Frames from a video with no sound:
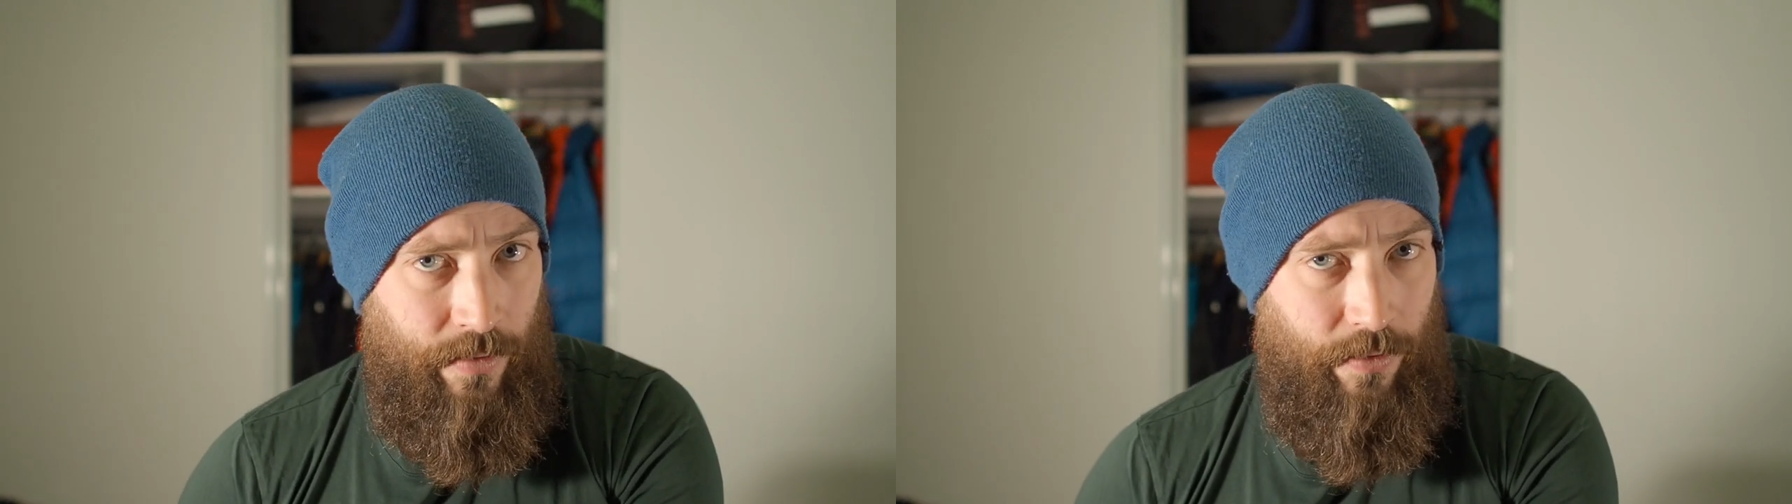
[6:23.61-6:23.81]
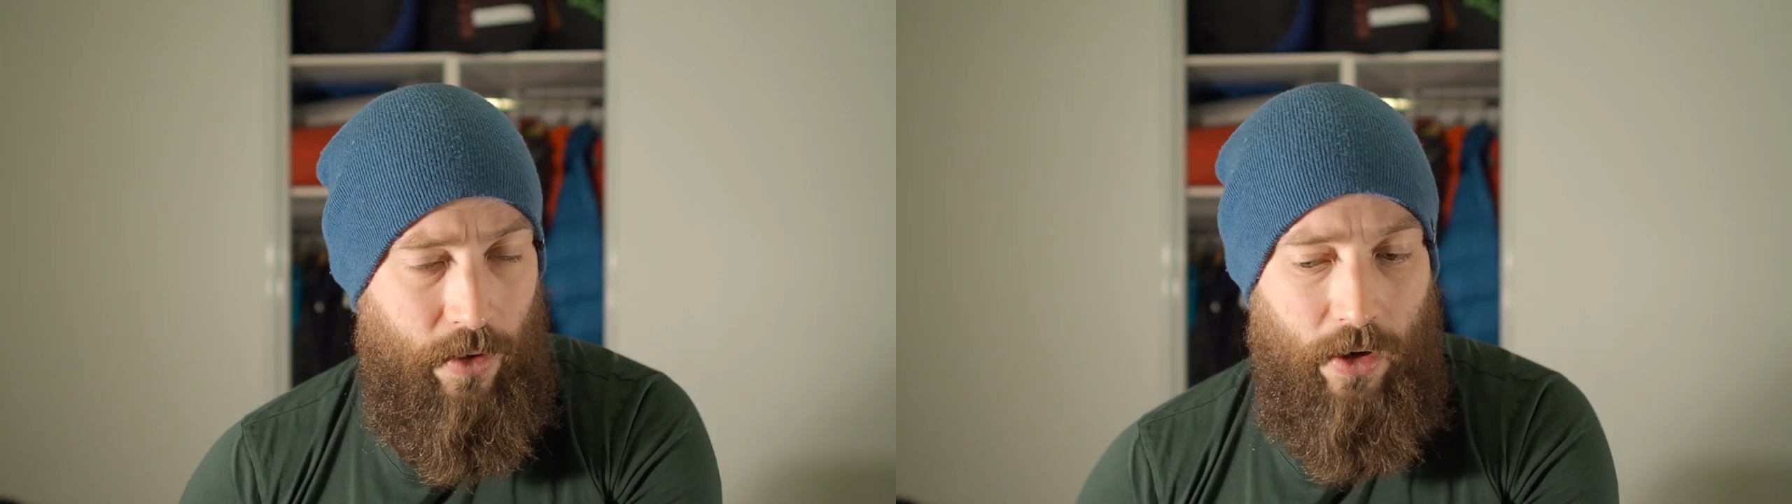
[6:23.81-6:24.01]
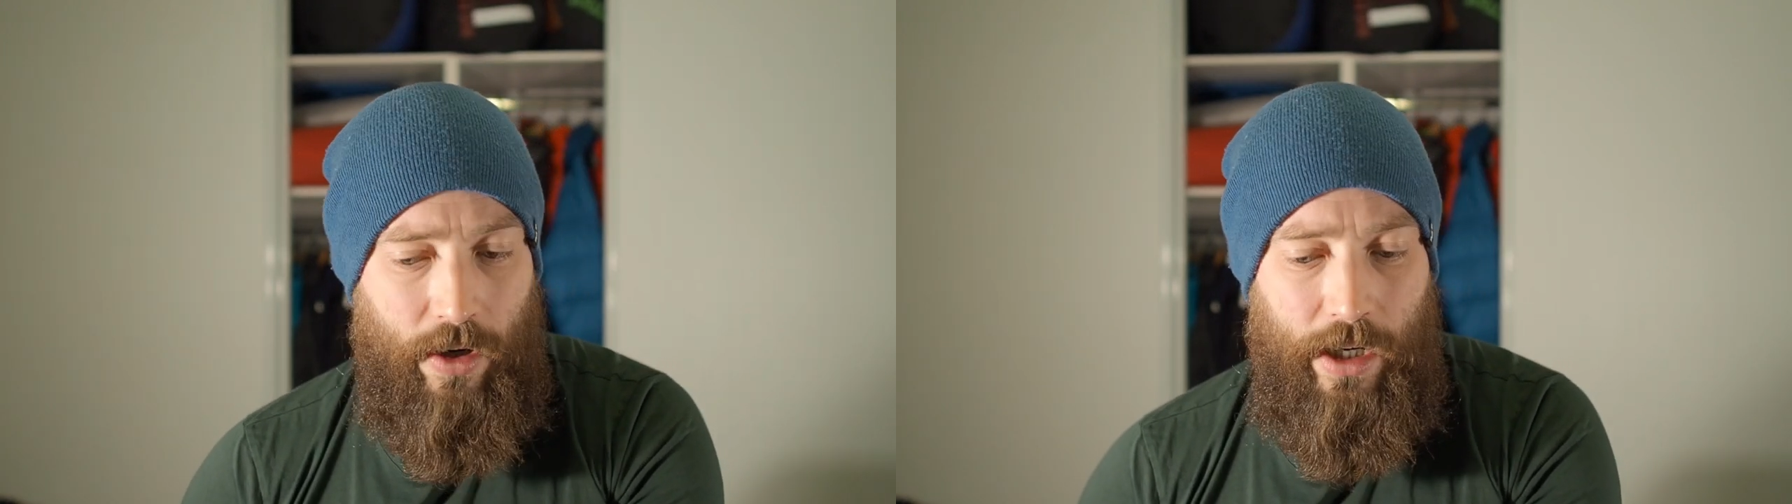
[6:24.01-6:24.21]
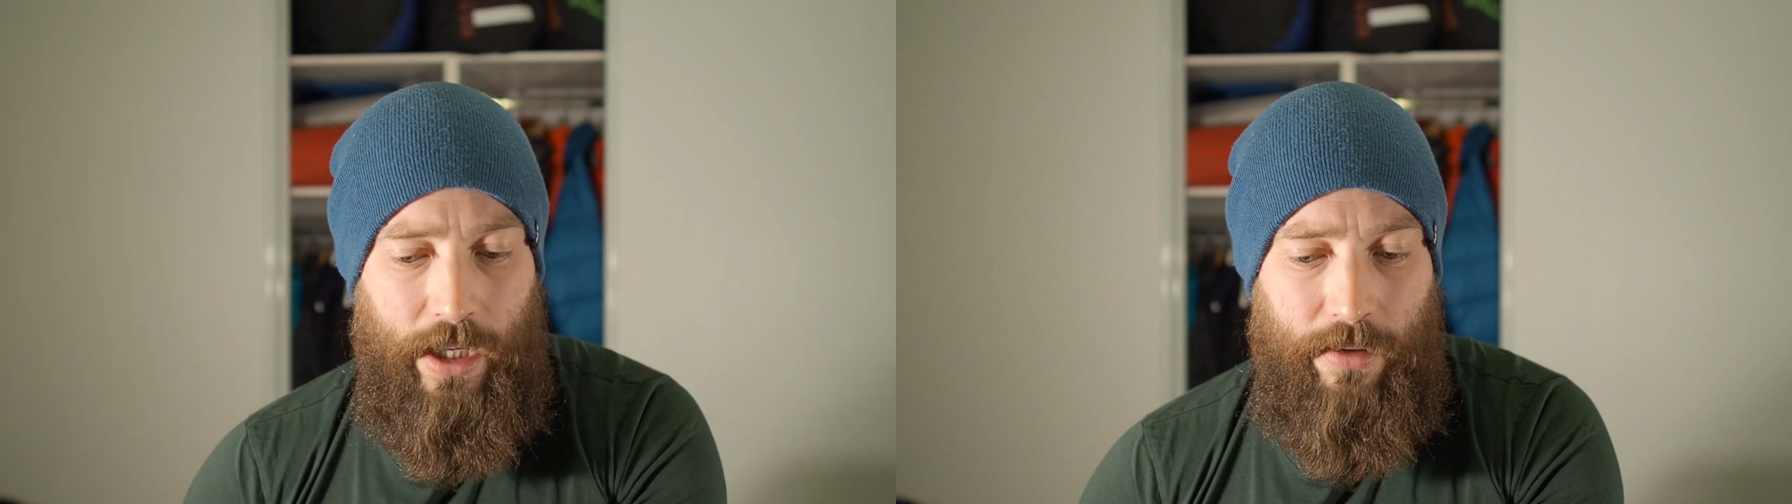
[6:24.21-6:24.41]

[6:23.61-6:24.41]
for